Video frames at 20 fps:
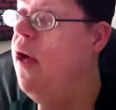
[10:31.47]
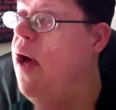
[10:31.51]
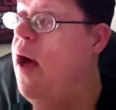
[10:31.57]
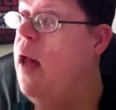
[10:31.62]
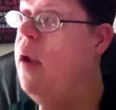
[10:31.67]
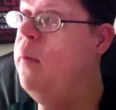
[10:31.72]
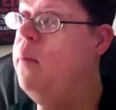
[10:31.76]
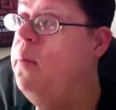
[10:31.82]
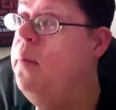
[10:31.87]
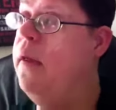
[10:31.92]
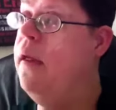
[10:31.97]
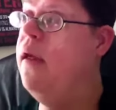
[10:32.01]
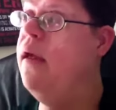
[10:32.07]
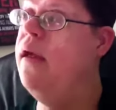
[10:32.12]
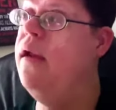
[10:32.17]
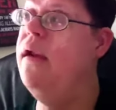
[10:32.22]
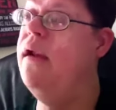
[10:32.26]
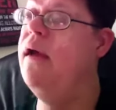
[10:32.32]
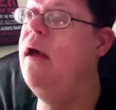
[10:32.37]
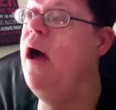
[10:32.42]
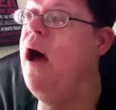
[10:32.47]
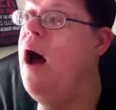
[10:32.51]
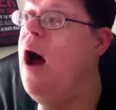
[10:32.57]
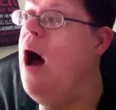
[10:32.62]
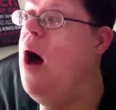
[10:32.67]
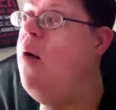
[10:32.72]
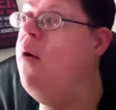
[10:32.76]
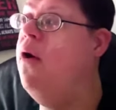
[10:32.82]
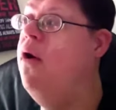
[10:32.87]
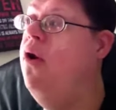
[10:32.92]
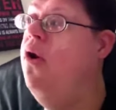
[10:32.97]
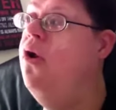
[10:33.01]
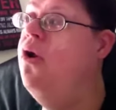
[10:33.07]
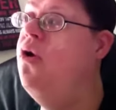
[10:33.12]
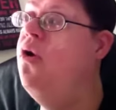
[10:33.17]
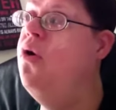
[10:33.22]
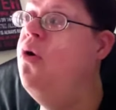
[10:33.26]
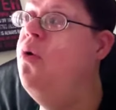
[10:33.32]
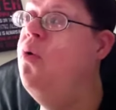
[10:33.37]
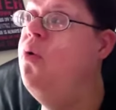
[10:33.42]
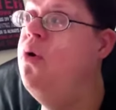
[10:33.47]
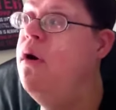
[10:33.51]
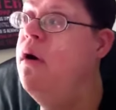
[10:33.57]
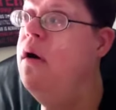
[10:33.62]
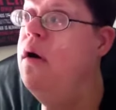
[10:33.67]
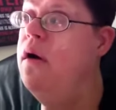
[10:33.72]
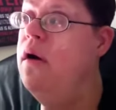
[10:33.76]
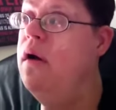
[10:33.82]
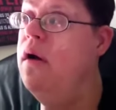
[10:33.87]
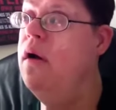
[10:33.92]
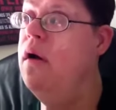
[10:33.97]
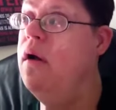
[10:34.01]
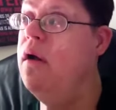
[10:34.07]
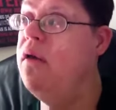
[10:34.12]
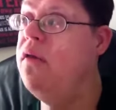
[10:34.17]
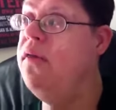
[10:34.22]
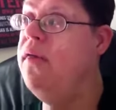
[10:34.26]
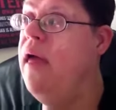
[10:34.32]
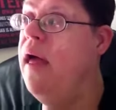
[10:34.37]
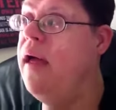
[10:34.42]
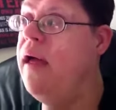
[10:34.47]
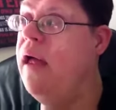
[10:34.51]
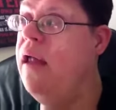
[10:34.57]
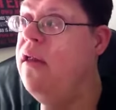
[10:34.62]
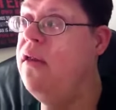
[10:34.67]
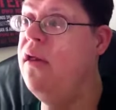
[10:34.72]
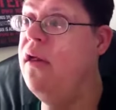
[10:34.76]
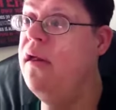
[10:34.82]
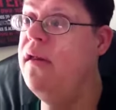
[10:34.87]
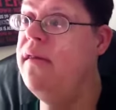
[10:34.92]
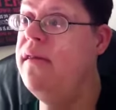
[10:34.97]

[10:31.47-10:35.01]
on being our new second